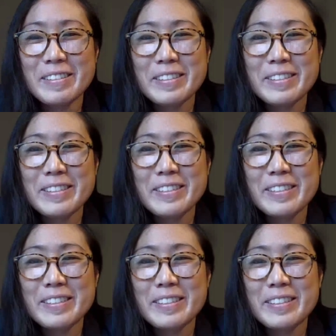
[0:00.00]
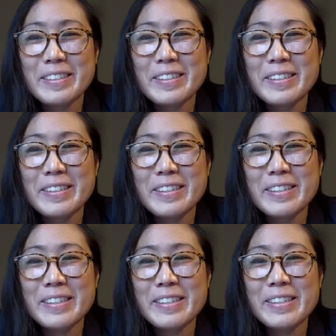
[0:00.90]

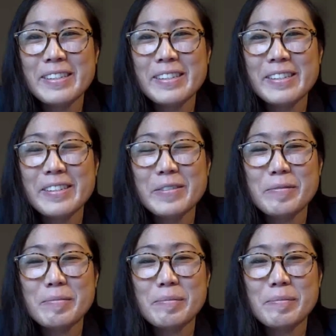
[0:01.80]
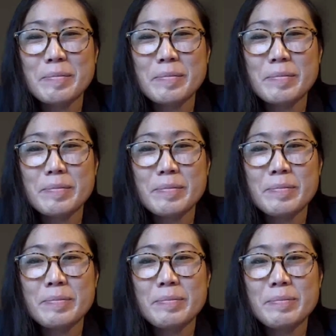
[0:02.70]

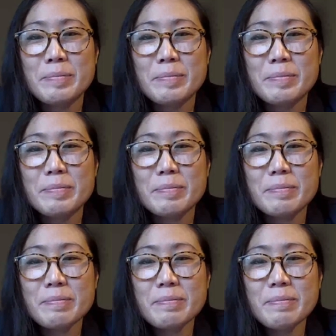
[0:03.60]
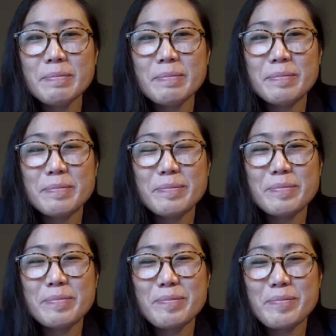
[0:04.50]

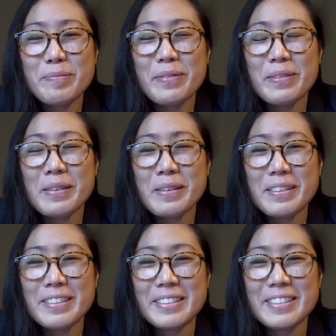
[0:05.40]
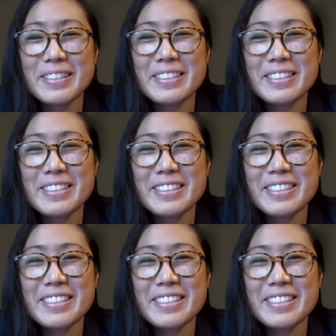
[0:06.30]
[no speech]